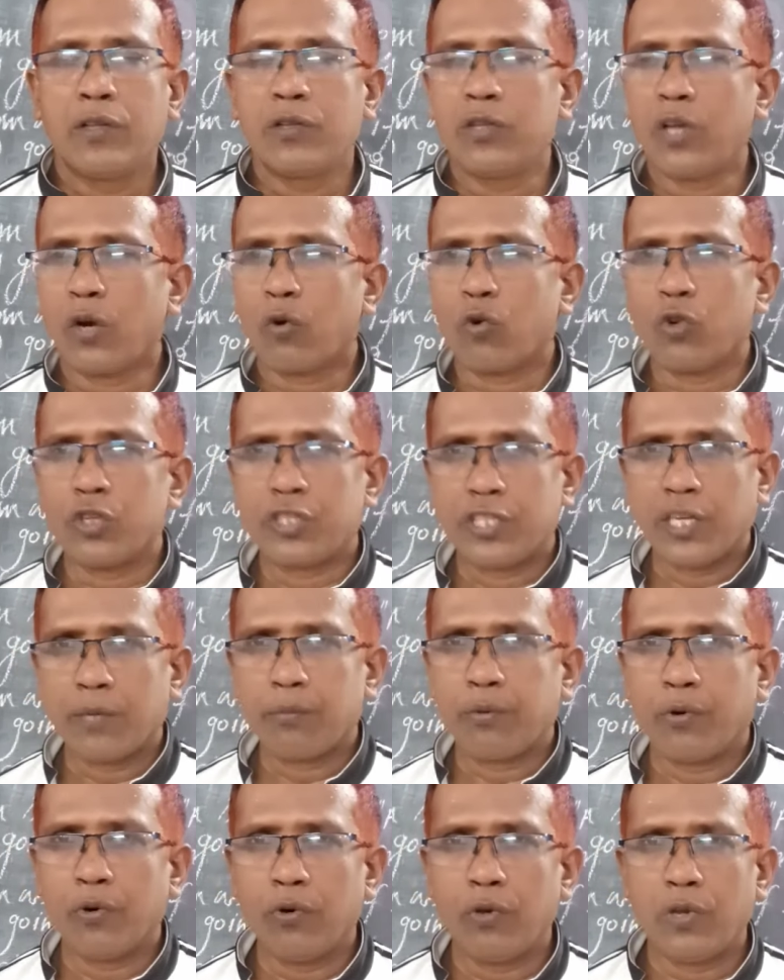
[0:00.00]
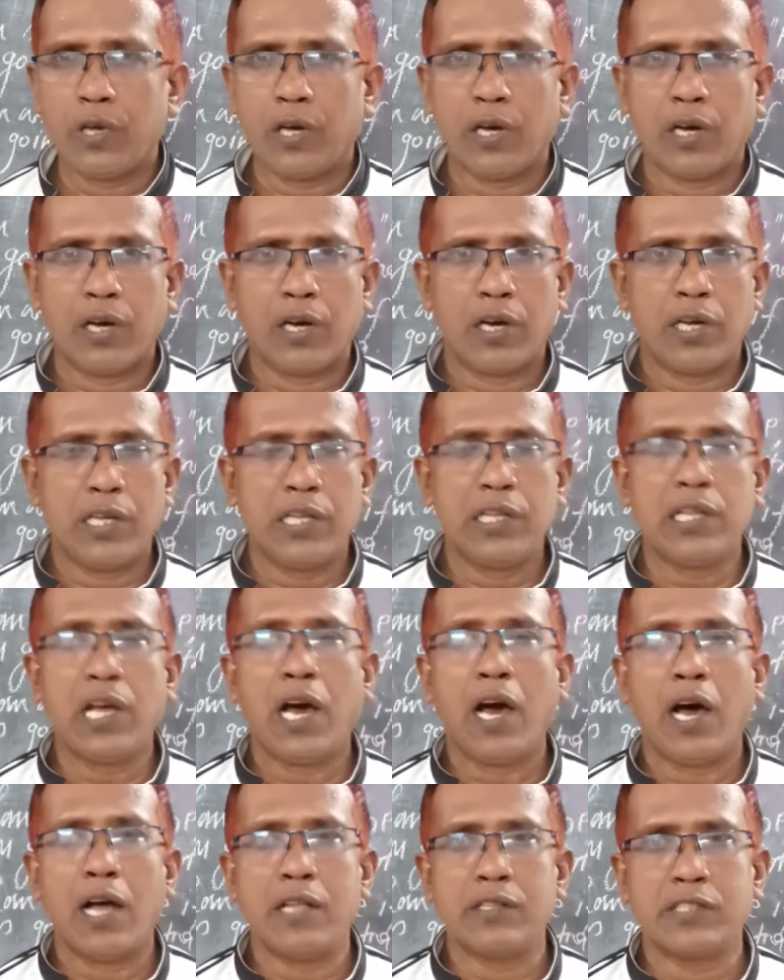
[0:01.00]
the question in the
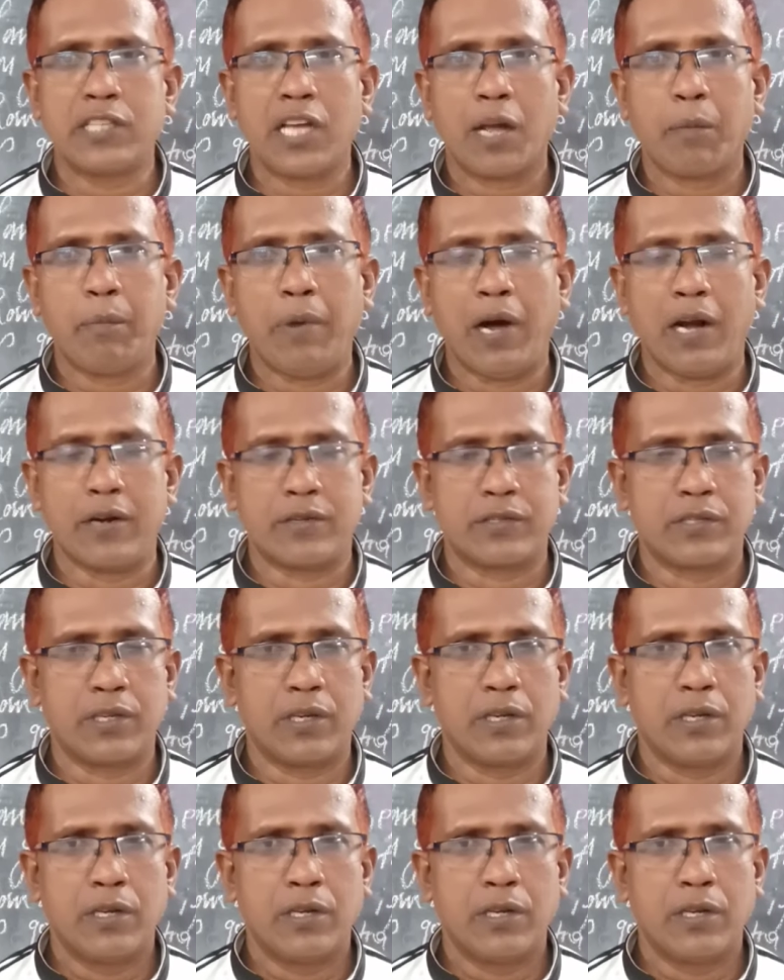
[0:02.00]
answer parts.